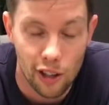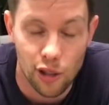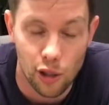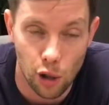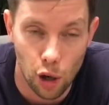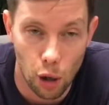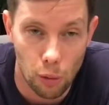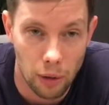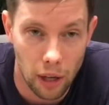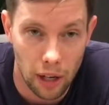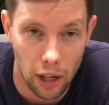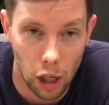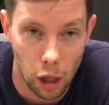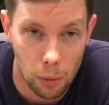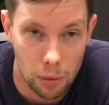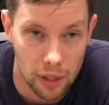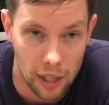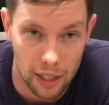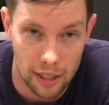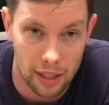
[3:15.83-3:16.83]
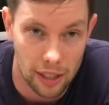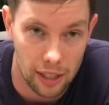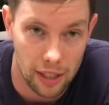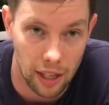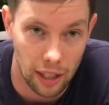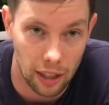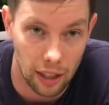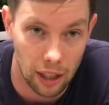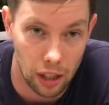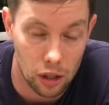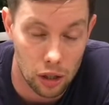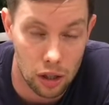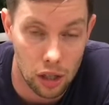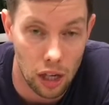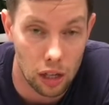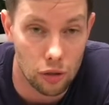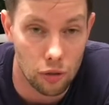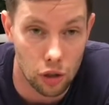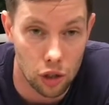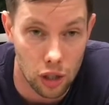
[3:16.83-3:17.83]
So I hope that helps. That's the second
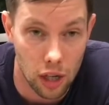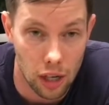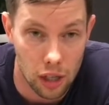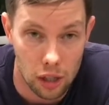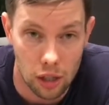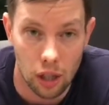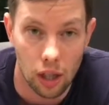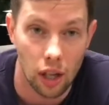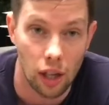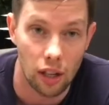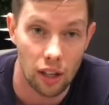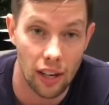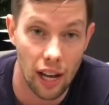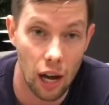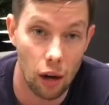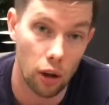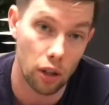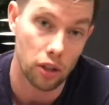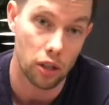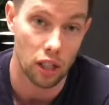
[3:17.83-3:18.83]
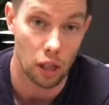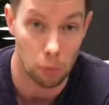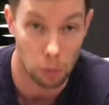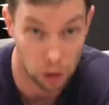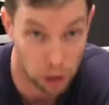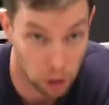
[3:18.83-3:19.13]
exercise for chest. Now on to number